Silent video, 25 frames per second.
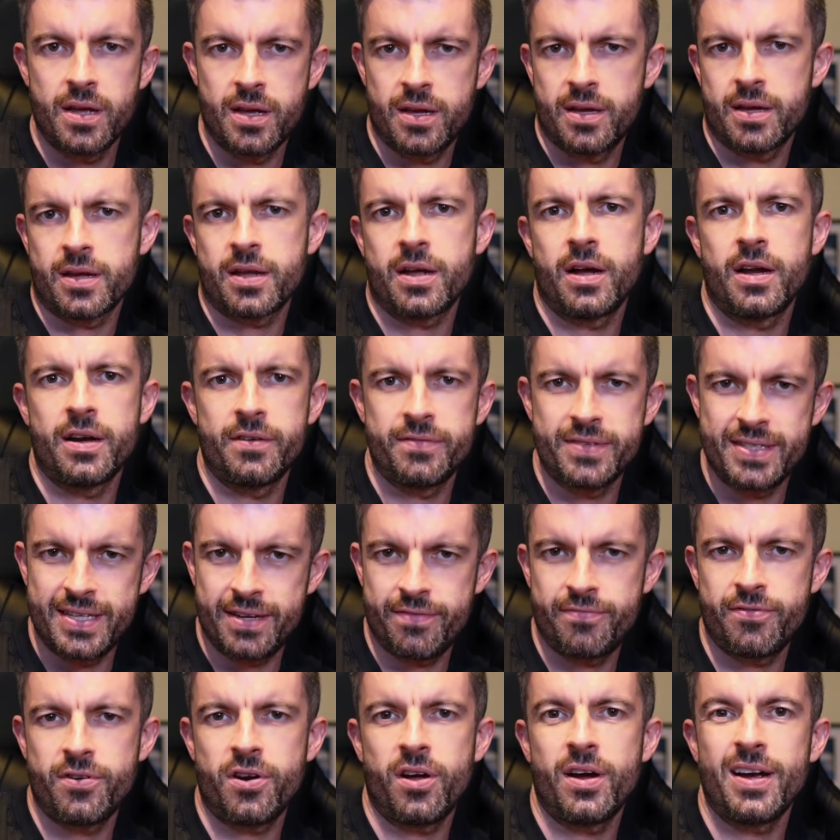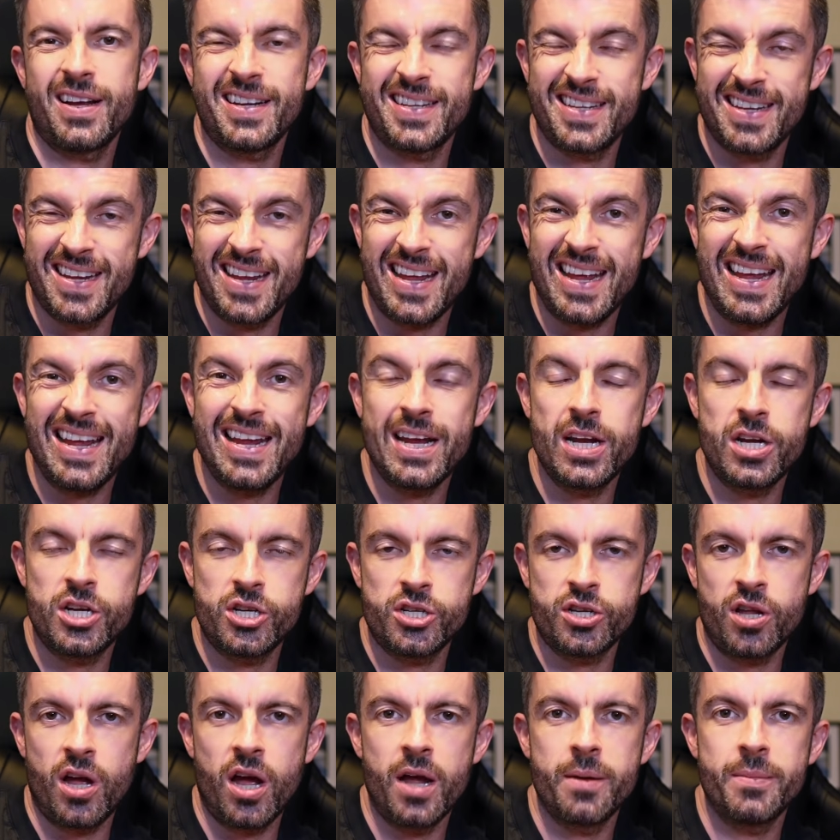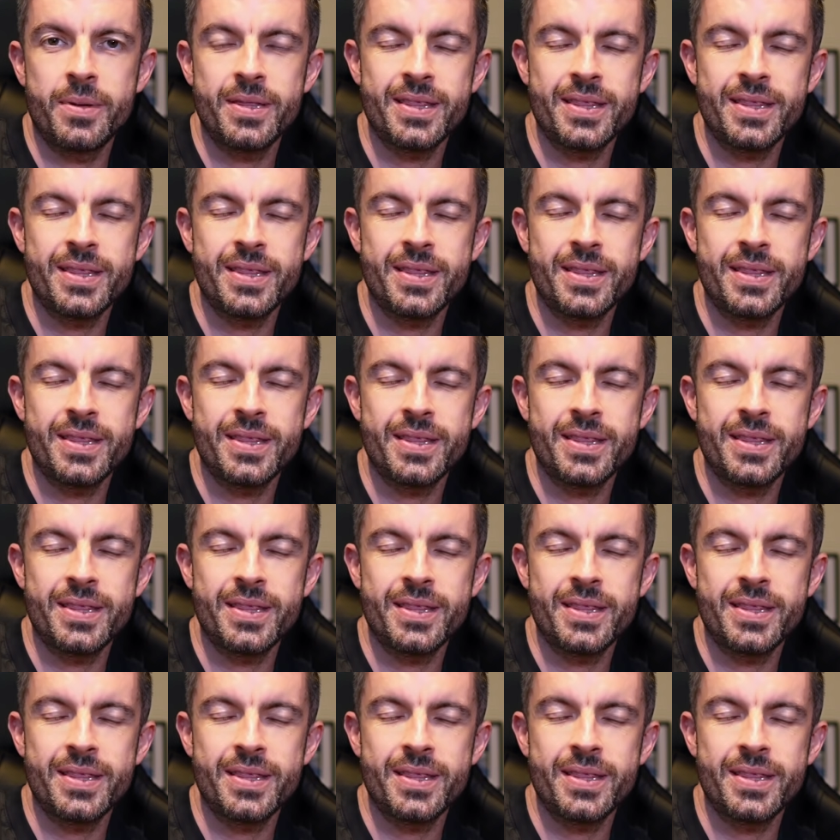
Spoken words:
a kind of different idea each time,